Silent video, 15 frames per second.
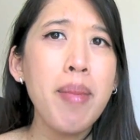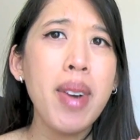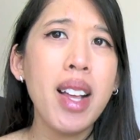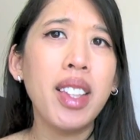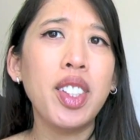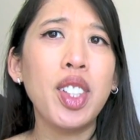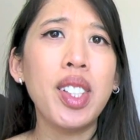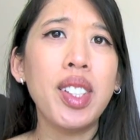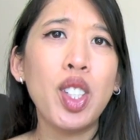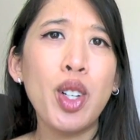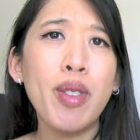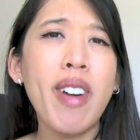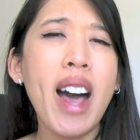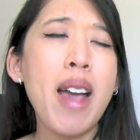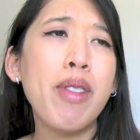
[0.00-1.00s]
my little
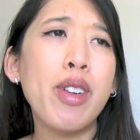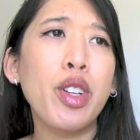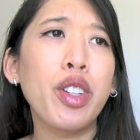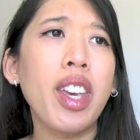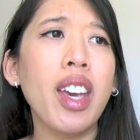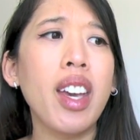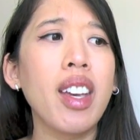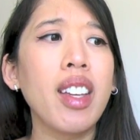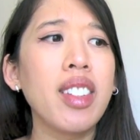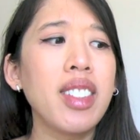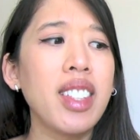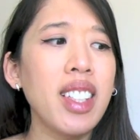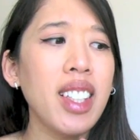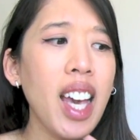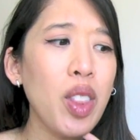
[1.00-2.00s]
survival kit
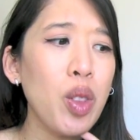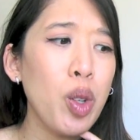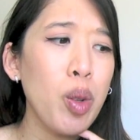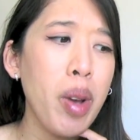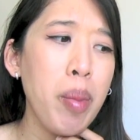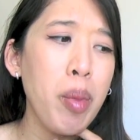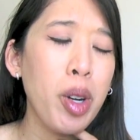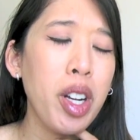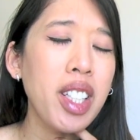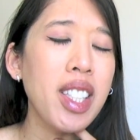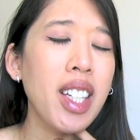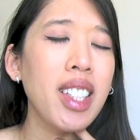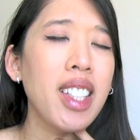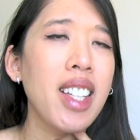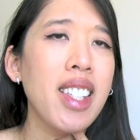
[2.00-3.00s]
to get through my morning
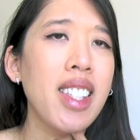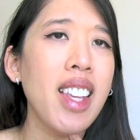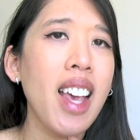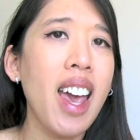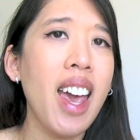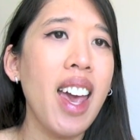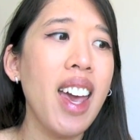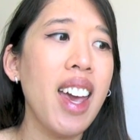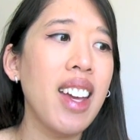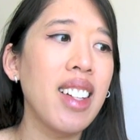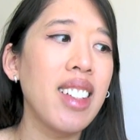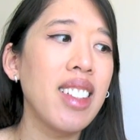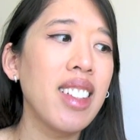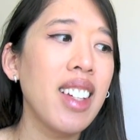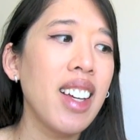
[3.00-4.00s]
sickness
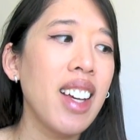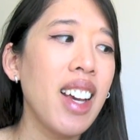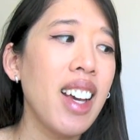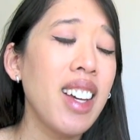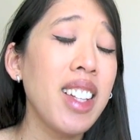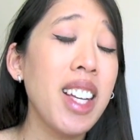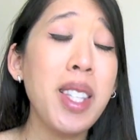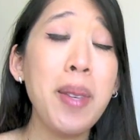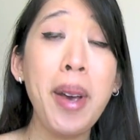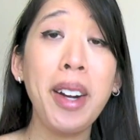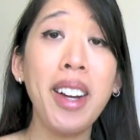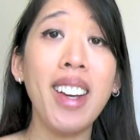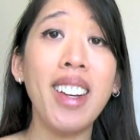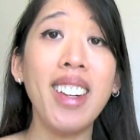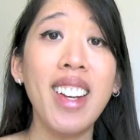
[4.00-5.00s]
and that's
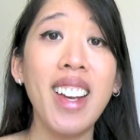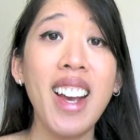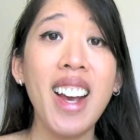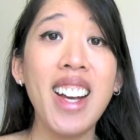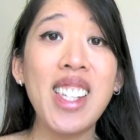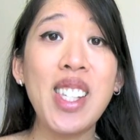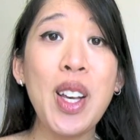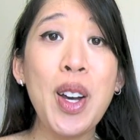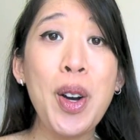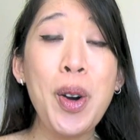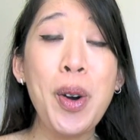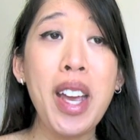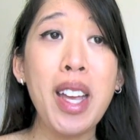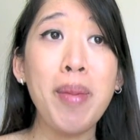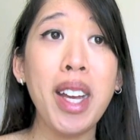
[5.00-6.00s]
about it.
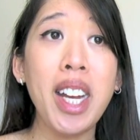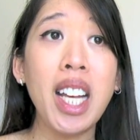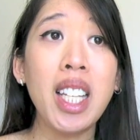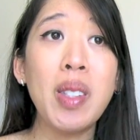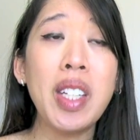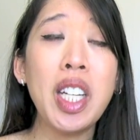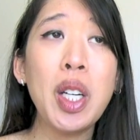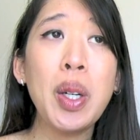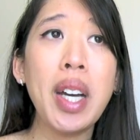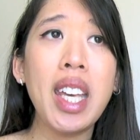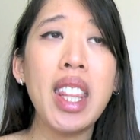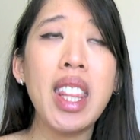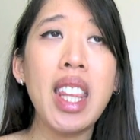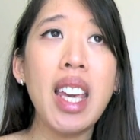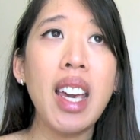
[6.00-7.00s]
So in my next video
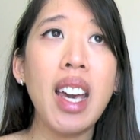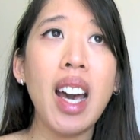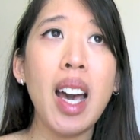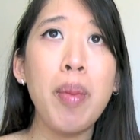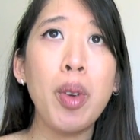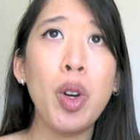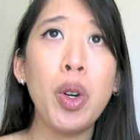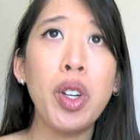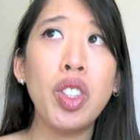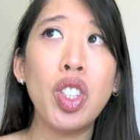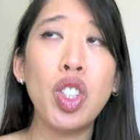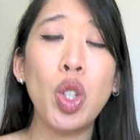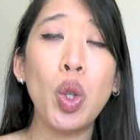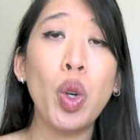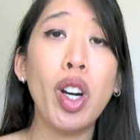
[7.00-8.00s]
I think I'm going
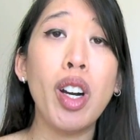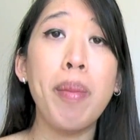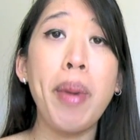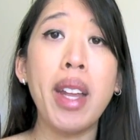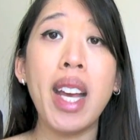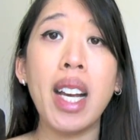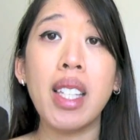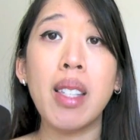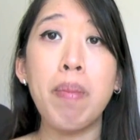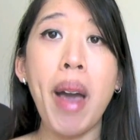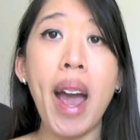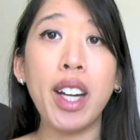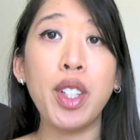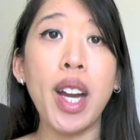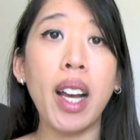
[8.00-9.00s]
to do or in my next
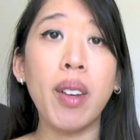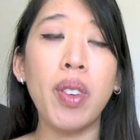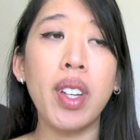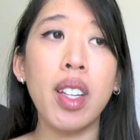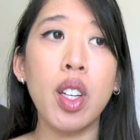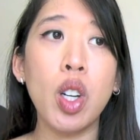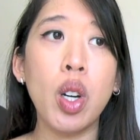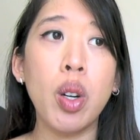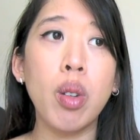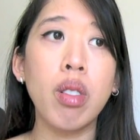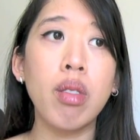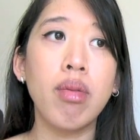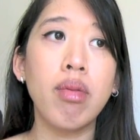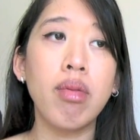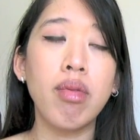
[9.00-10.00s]
backtrack
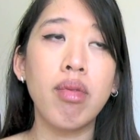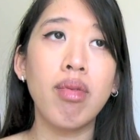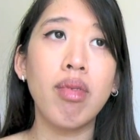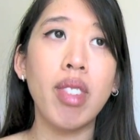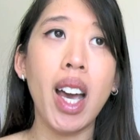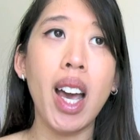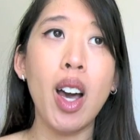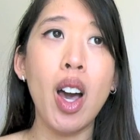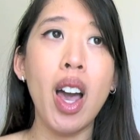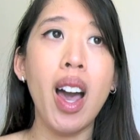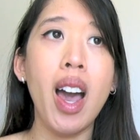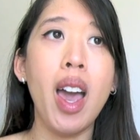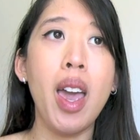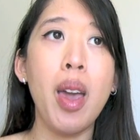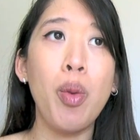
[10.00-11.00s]
video uh,
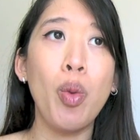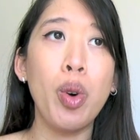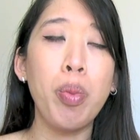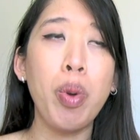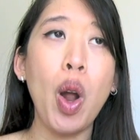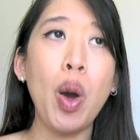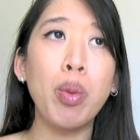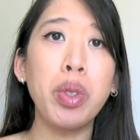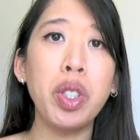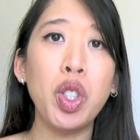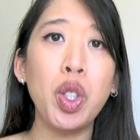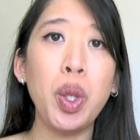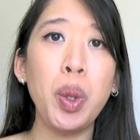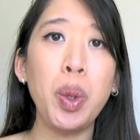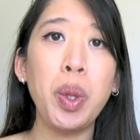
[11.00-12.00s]
I will probably
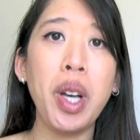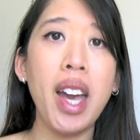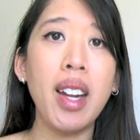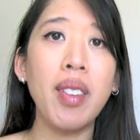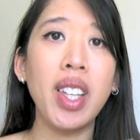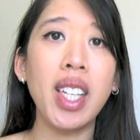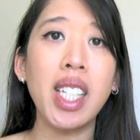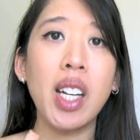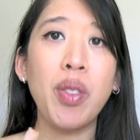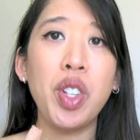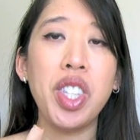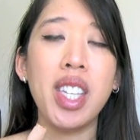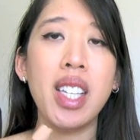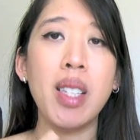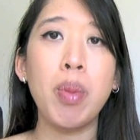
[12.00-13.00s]
do kind of like
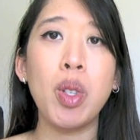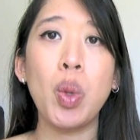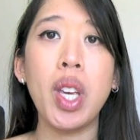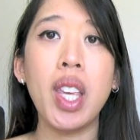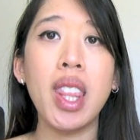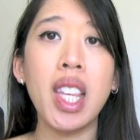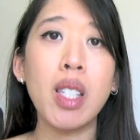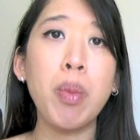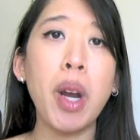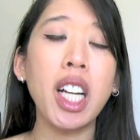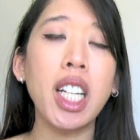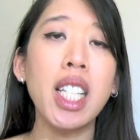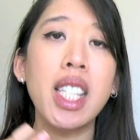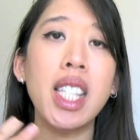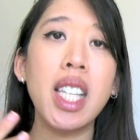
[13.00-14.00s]
differences between this
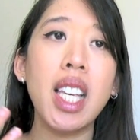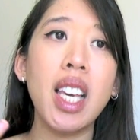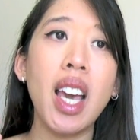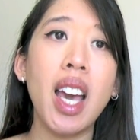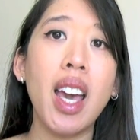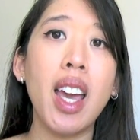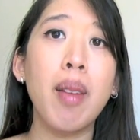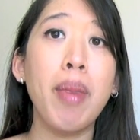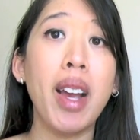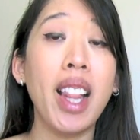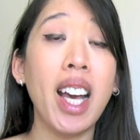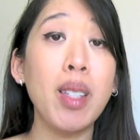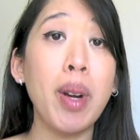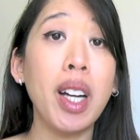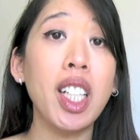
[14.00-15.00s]
pregnancy and my
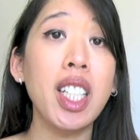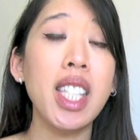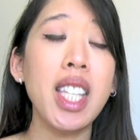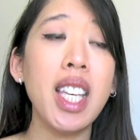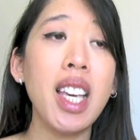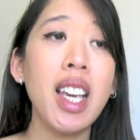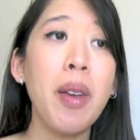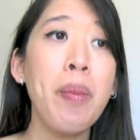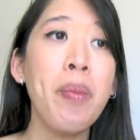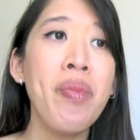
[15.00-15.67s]
last pregnancy